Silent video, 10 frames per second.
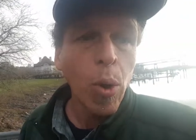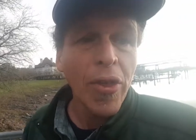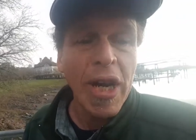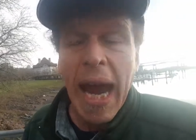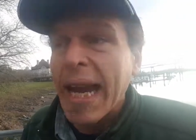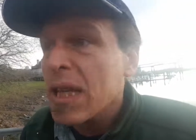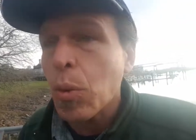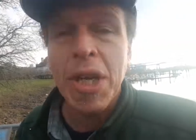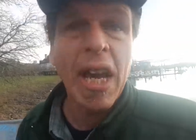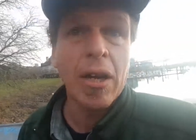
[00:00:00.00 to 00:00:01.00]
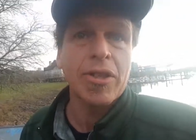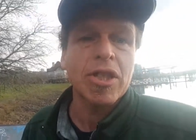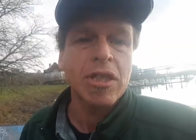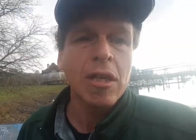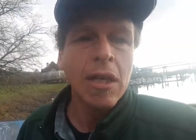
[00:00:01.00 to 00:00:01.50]
more than anyone
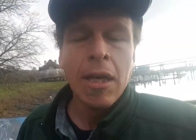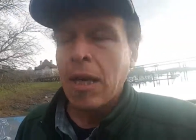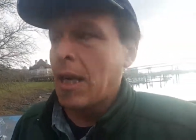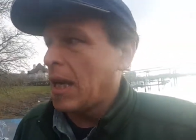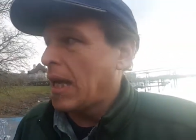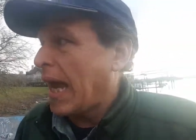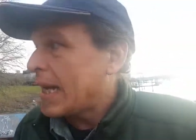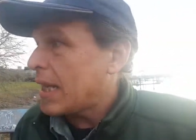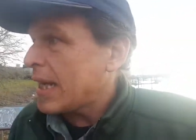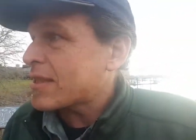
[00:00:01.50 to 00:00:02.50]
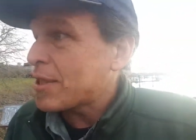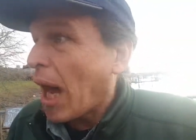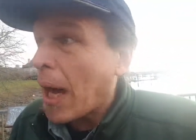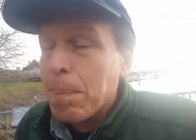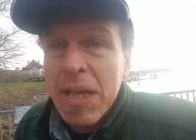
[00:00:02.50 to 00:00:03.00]
else. And it's
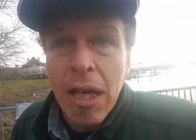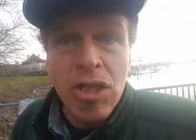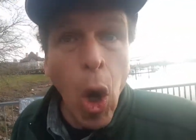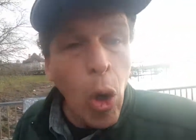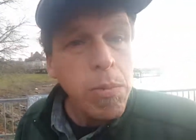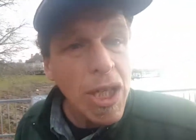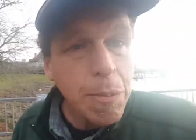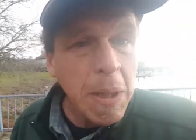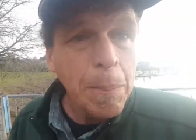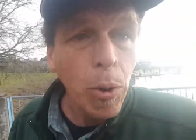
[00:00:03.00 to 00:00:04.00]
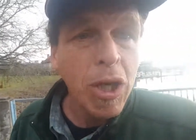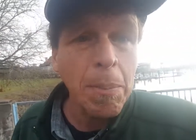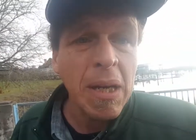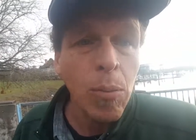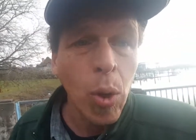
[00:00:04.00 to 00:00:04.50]
not because homeless people
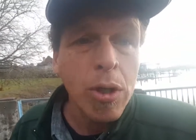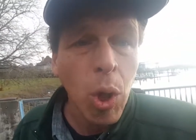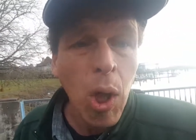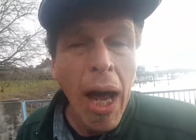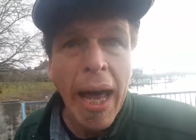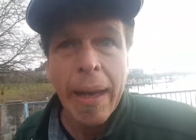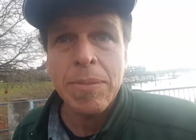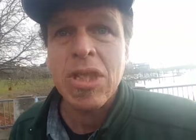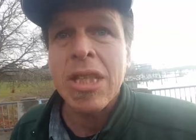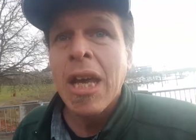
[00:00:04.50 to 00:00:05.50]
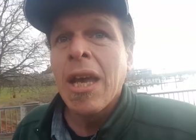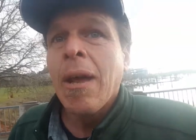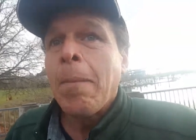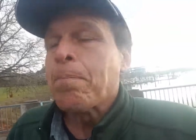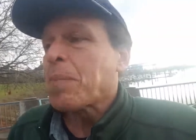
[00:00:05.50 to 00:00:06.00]
commit more crimes.
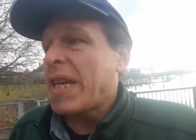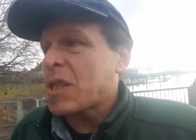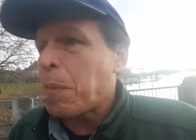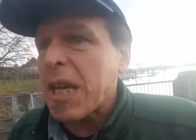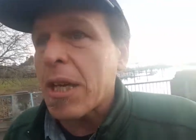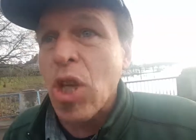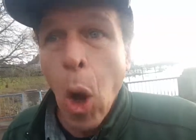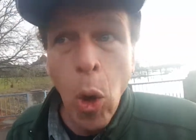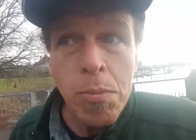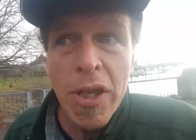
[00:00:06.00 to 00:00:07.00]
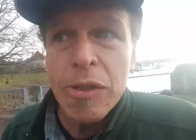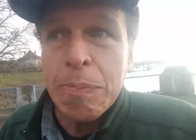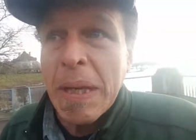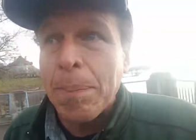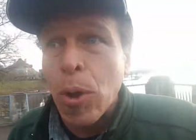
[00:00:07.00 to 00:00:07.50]
It's because homeless
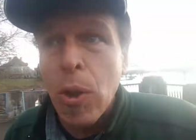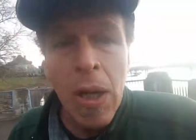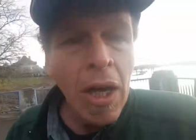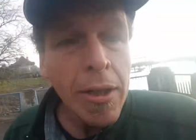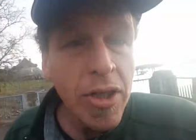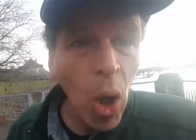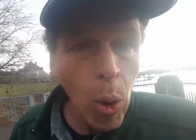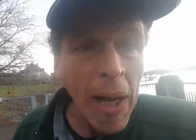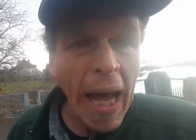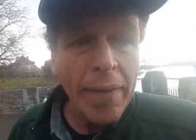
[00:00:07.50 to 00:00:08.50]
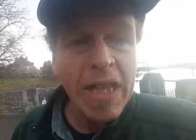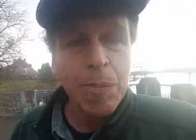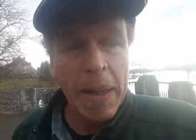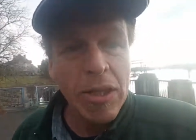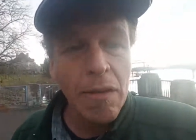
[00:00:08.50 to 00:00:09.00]
people don't have
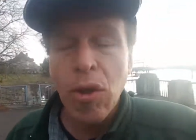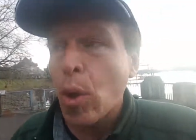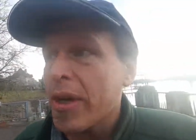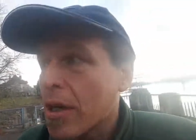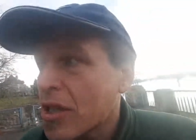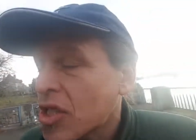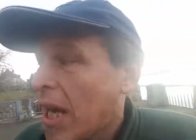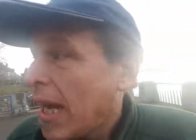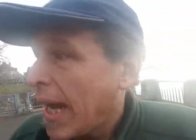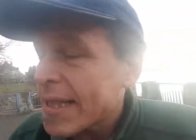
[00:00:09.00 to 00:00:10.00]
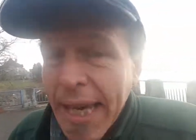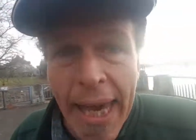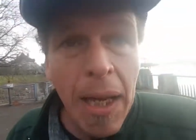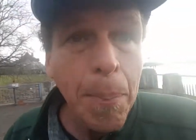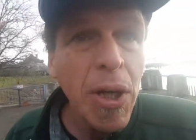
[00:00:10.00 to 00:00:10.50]
expensive lawyers and
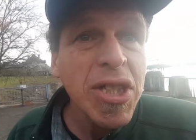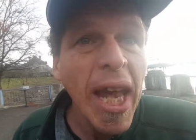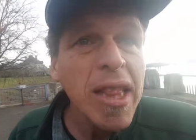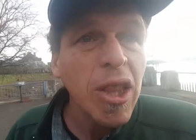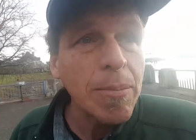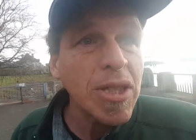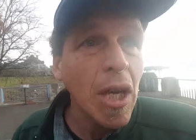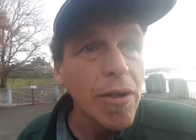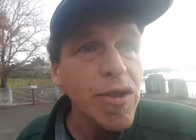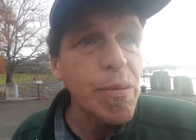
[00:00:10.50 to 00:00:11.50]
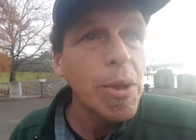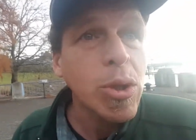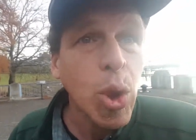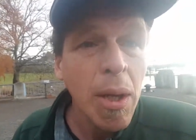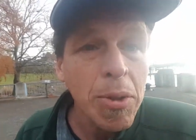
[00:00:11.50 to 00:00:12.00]
can't protect themselves from
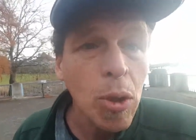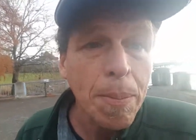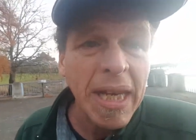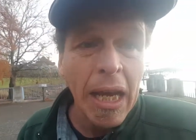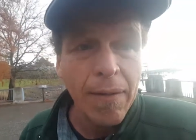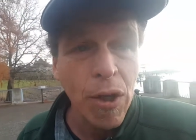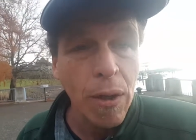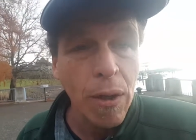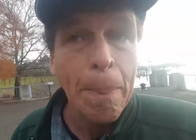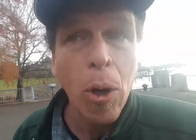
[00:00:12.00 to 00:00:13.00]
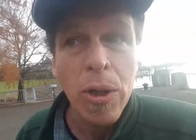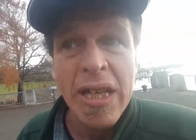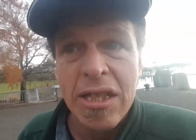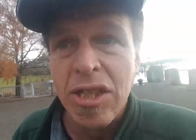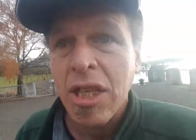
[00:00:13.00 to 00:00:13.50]
the criminal behavior of the
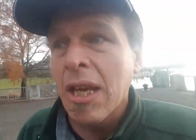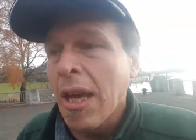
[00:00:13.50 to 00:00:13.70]
police.